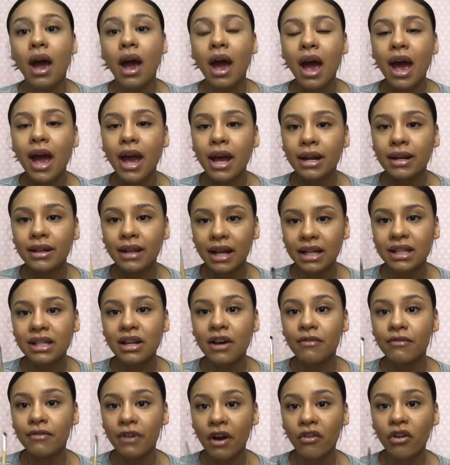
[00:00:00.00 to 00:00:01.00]
And that's
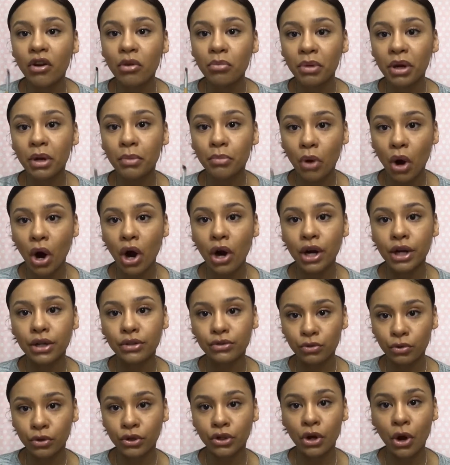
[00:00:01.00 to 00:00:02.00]
a very big part in
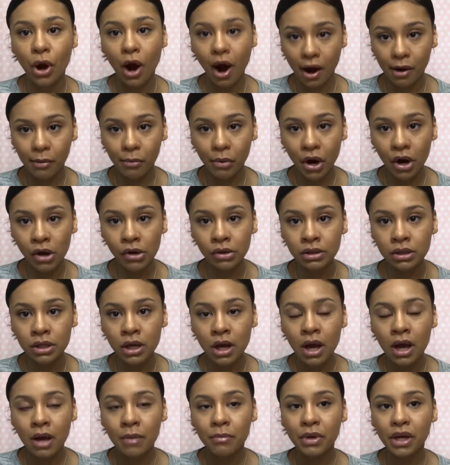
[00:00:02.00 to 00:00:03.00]
doing your eyebrows,
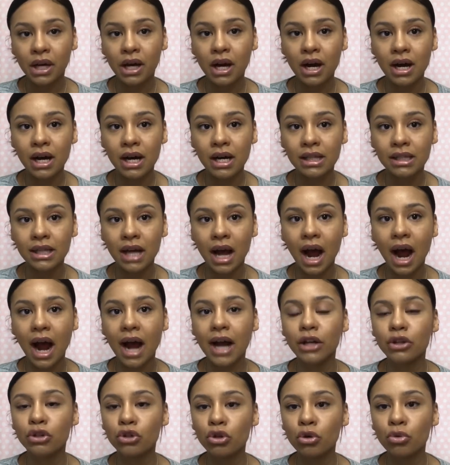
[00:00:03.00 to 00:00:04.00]
because
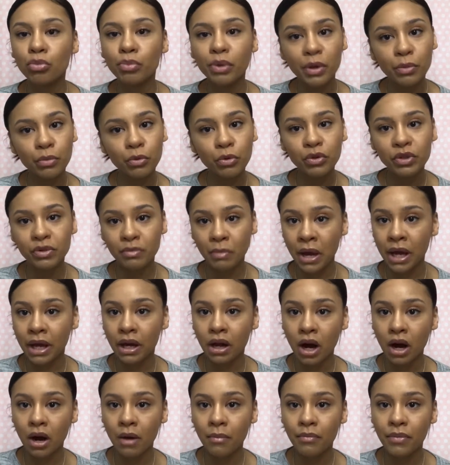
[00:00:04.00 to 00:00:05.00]
I do people's
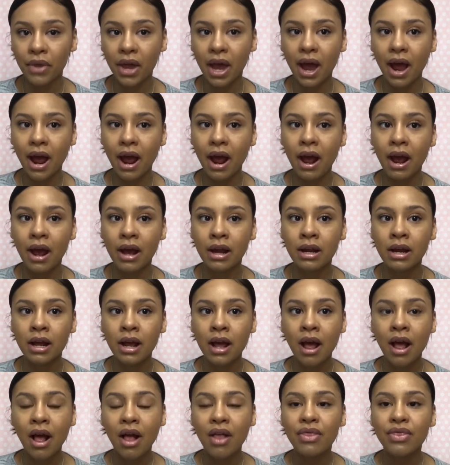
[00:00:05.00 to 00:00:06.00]
makeup and
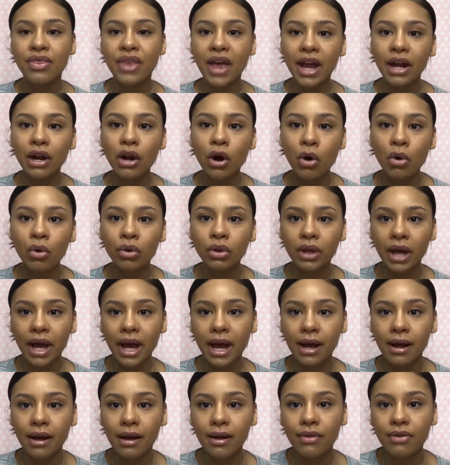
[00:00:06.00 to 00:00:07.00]
they don't
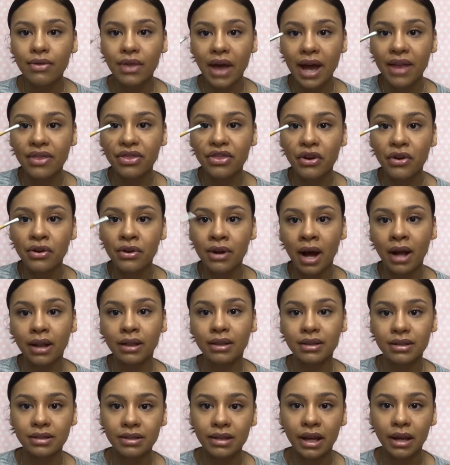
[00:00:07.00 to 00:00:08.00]
like that they're
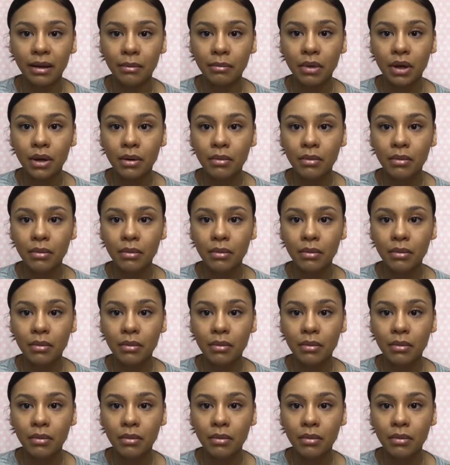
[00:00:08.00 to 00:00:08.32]
not the same.